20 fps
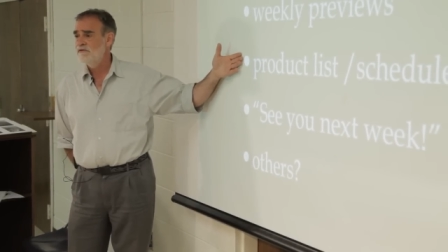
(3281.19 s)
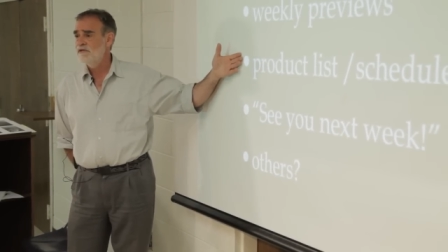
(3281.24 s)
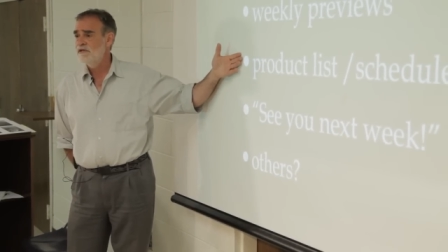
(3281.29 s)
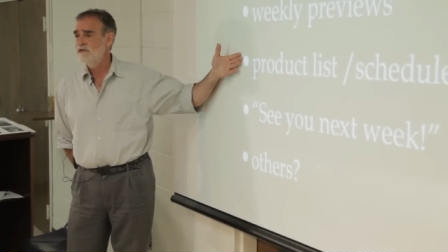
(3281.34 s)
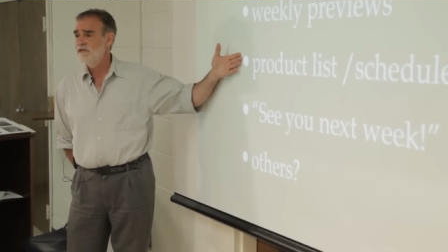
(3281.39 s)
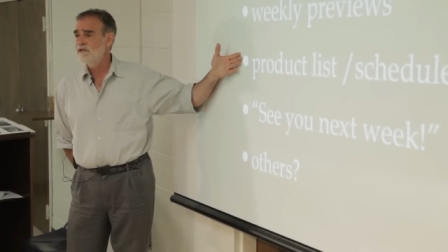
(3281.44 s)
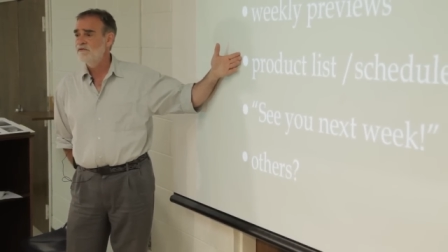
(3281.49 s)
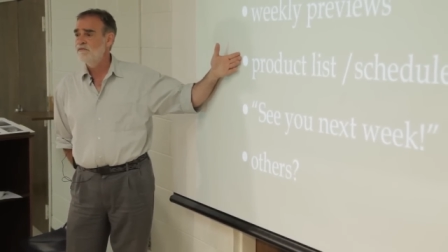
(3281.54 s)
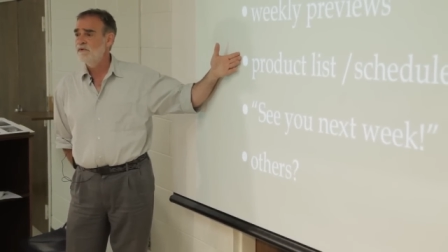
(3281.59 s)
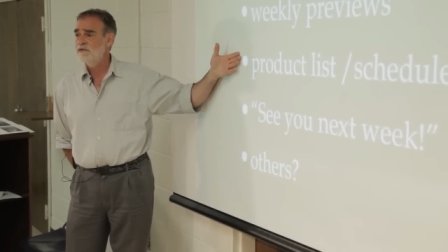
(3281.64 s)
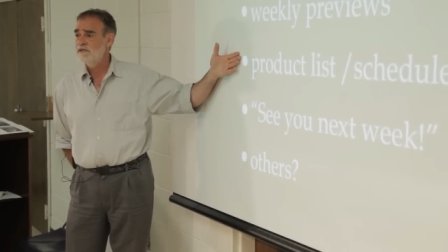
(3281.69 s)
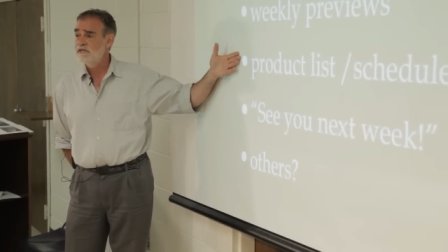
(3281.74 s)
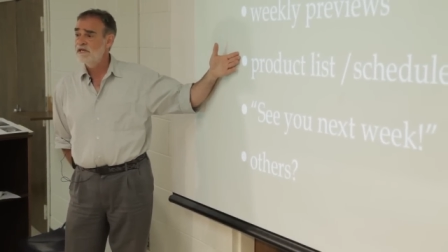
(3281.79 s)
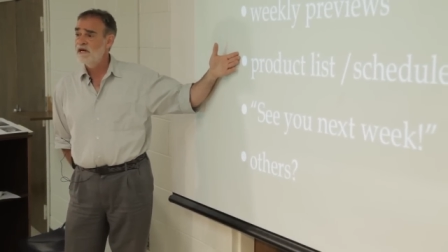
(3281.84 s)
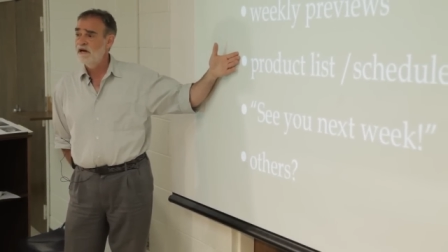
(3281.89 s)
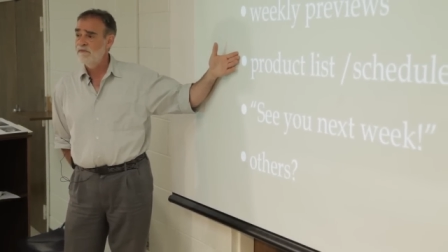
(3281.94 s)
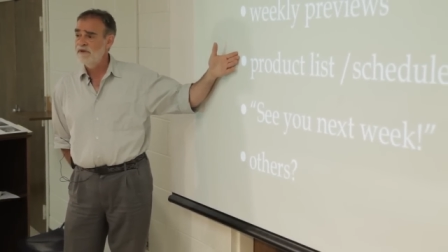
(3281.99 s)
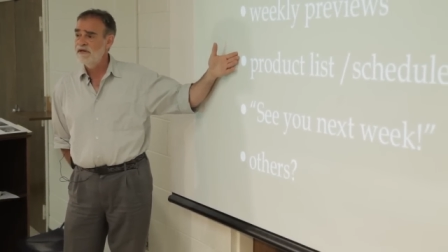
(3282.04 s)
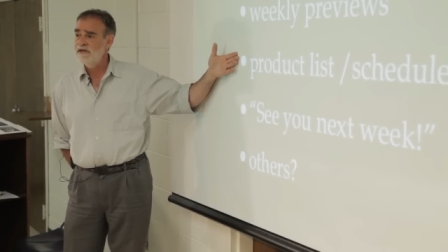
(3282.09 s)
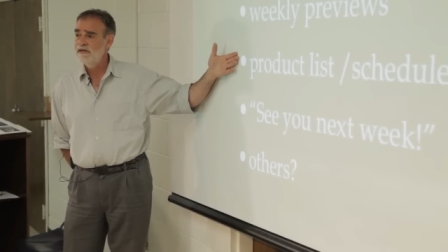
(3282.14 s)
a list of what's
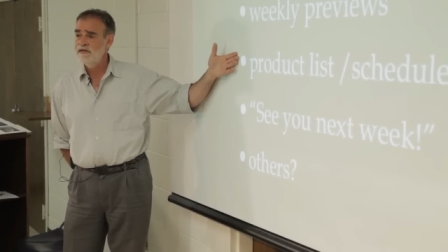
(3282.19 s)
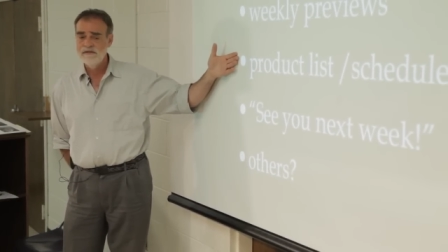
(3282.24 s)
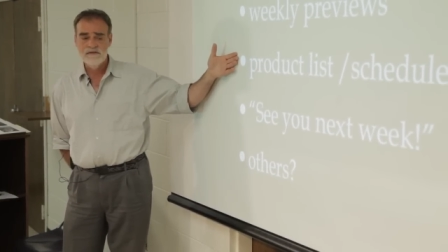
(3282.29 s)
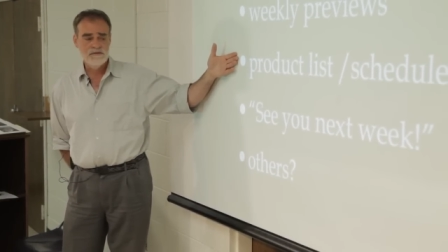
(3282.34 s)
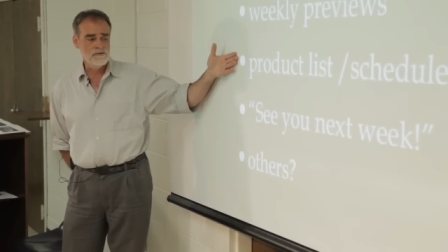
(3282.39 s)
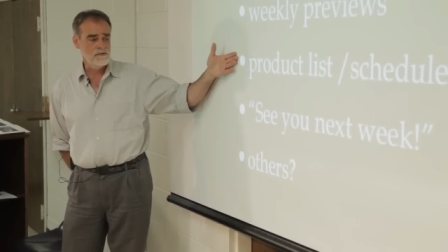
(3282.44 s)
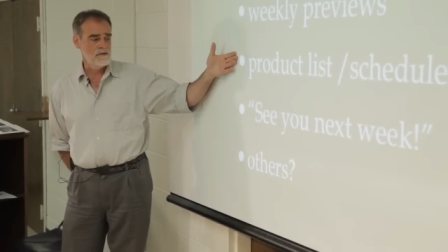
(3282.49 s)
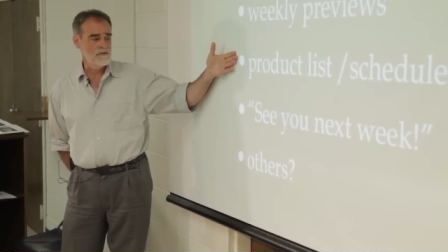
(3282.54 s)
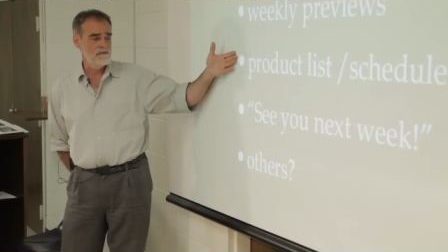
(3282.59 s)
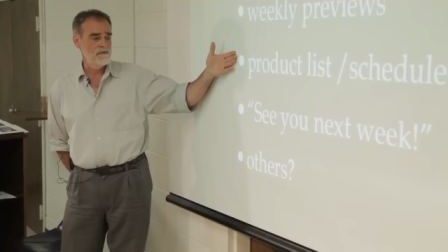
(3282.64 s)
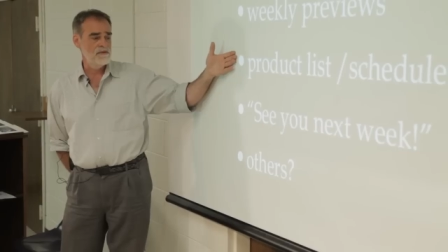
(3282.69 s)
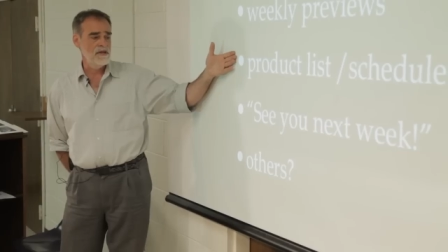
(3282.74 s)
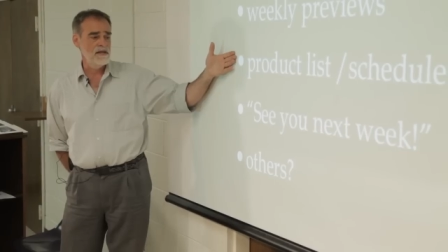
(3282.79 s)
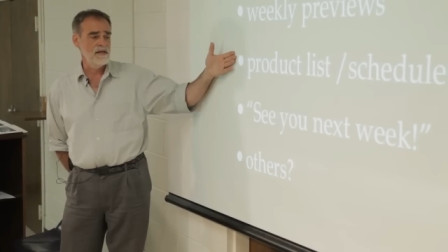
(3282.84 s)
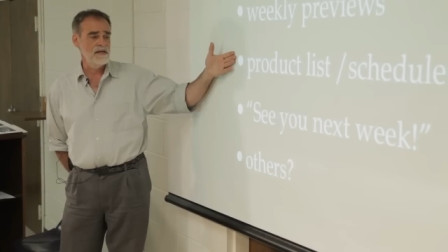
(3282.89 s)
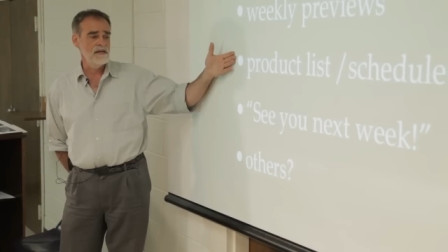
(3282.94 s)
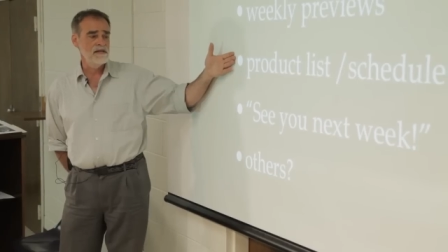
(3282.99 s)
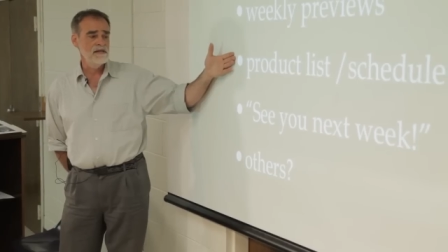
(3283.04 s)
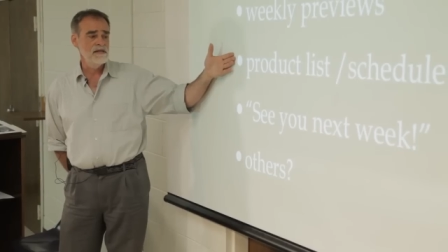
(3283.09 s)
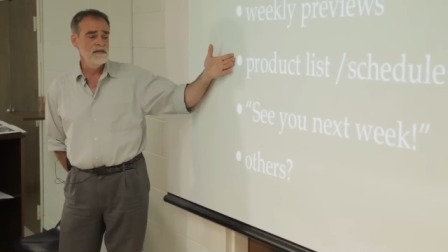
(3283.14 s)
coming sort of
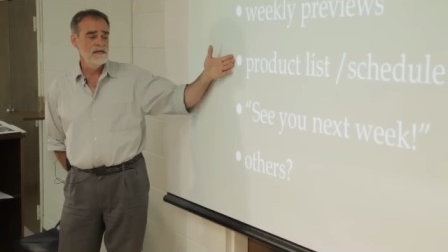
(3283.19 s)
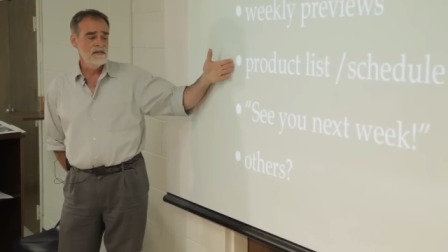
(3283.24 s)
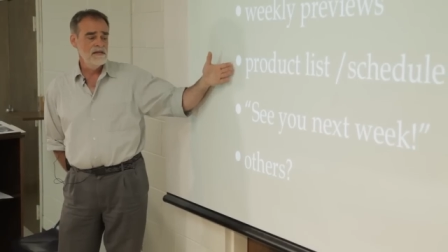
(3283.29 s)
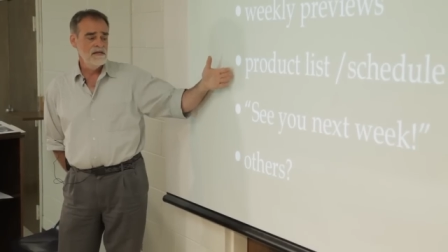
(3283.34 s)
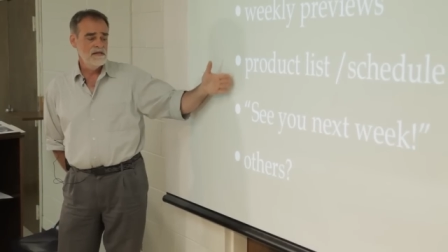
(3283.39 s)
thing